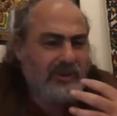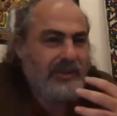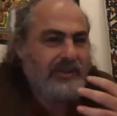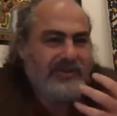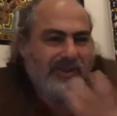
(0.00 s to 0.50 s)

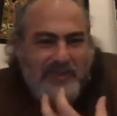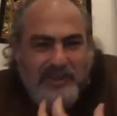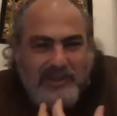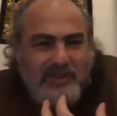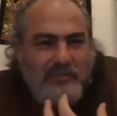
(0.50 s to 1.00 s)

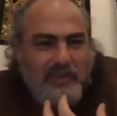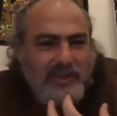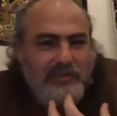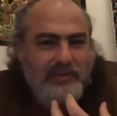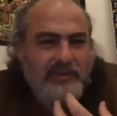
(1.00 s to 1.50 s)
something in your
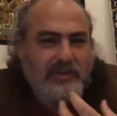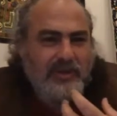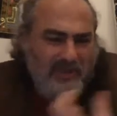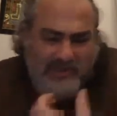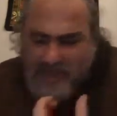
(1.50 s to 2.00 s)
body will
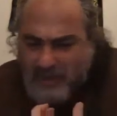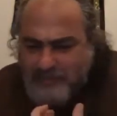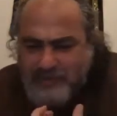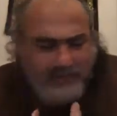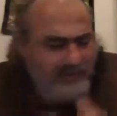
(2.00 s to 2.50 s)
close up.
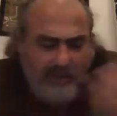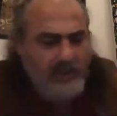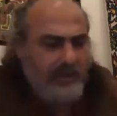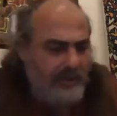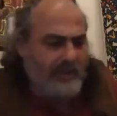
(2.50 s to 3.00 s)
You will
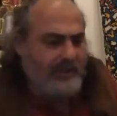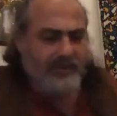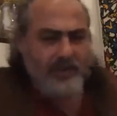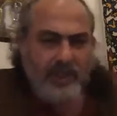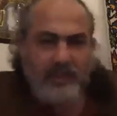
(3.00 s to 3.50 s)

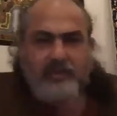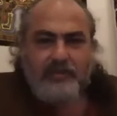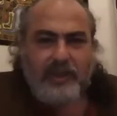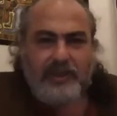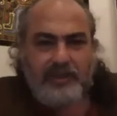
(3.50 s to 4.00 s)
shake your
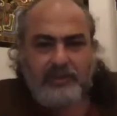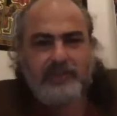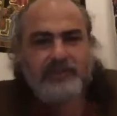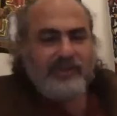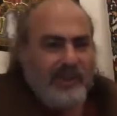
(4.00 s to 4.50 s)
body. You will
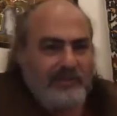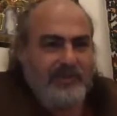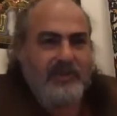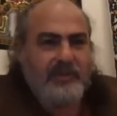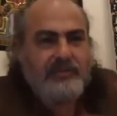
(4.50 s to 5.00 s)
do
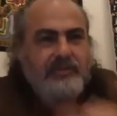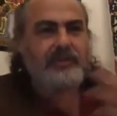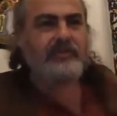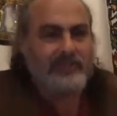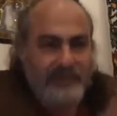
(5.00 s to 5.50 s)
something. You
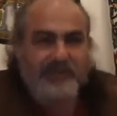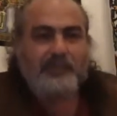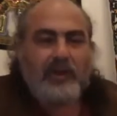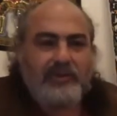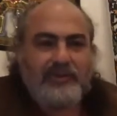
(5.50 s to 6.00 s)
will
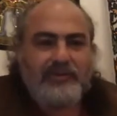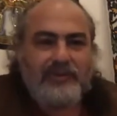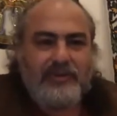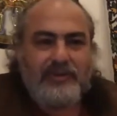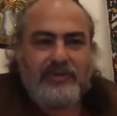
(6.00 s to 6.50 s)
respond.
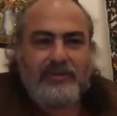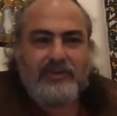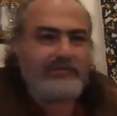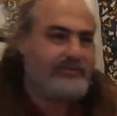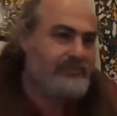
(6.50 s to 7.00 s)

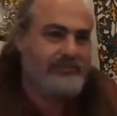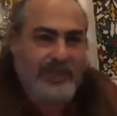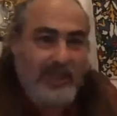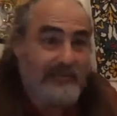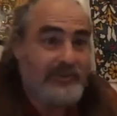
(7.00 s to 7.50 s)
Your
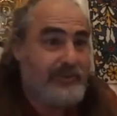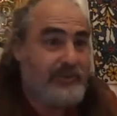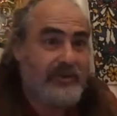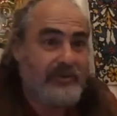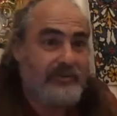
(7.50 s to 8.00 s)
beloved
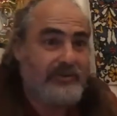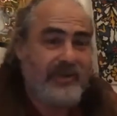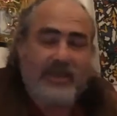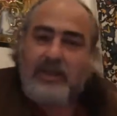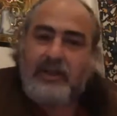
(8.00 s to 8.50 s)
will
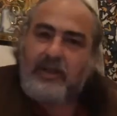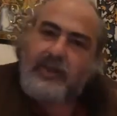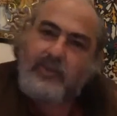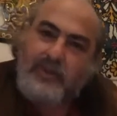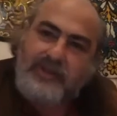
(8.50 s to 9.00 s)
say like, "Hey,
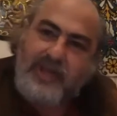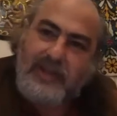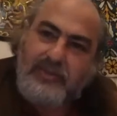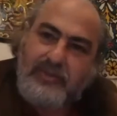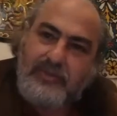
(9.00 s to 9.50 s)
what's
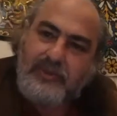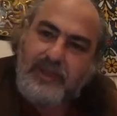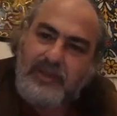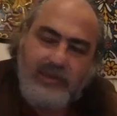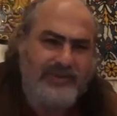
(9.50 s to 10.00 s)
that?"
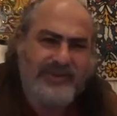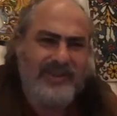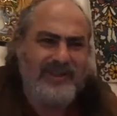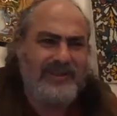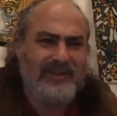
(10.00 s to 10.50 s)
And you will say
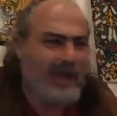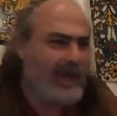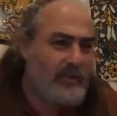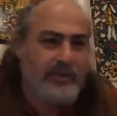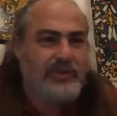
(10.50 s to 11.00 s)
like,
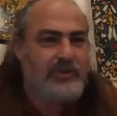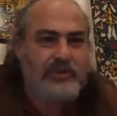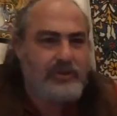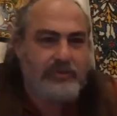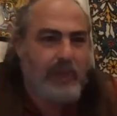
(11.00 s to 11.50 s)
"How could you
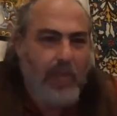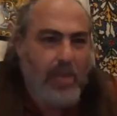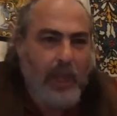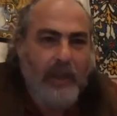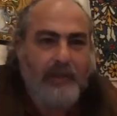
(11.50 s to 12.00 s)
do blah blah
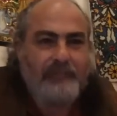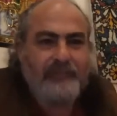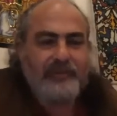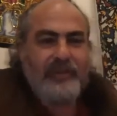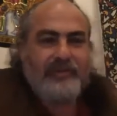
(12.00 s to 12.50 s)
blah,"
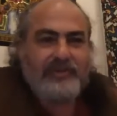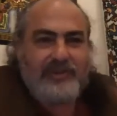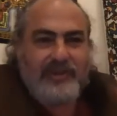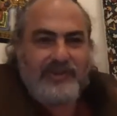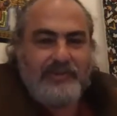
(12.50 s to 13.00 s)
whatever
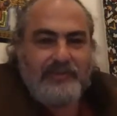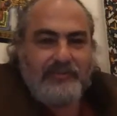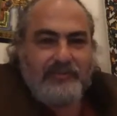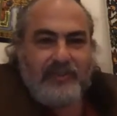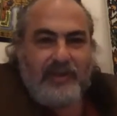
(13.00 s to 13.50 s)
it is.
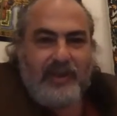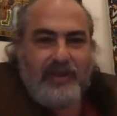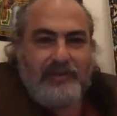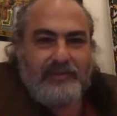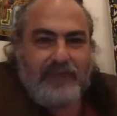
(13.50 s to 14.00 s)

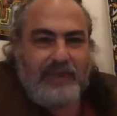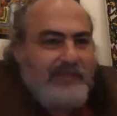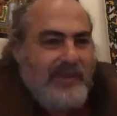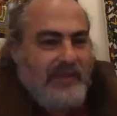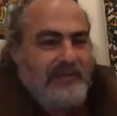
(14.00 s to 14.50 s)
I'm
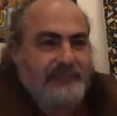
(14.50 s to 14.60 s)
upset,